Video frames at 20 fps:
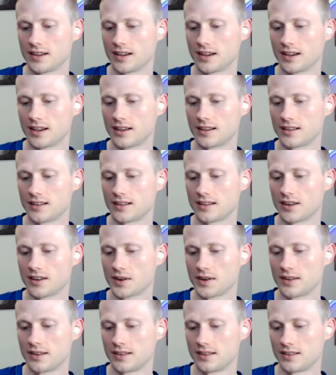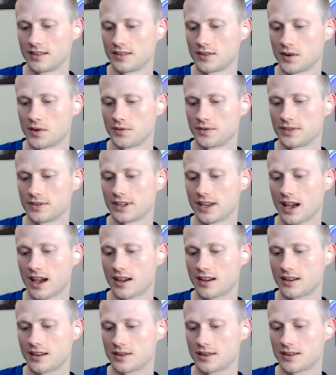And hopefully I
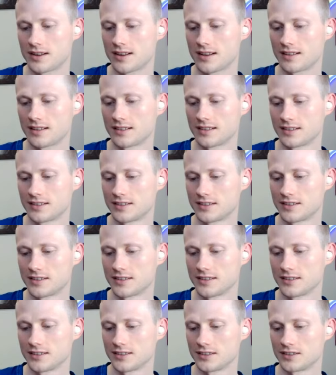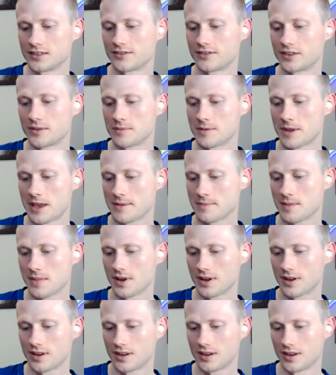can learn from them.
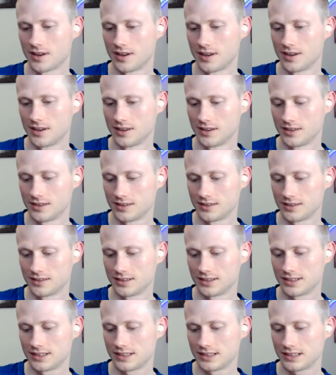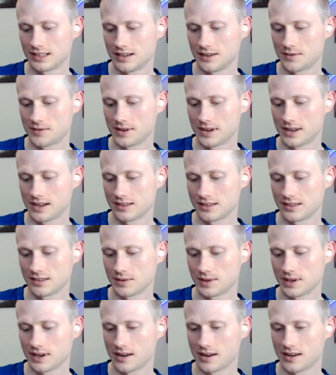Let's see what else
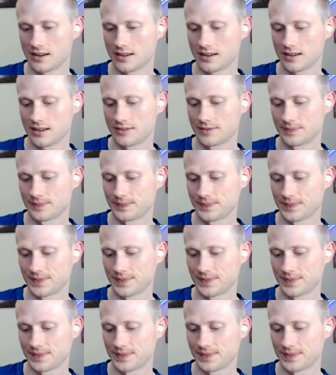we got here.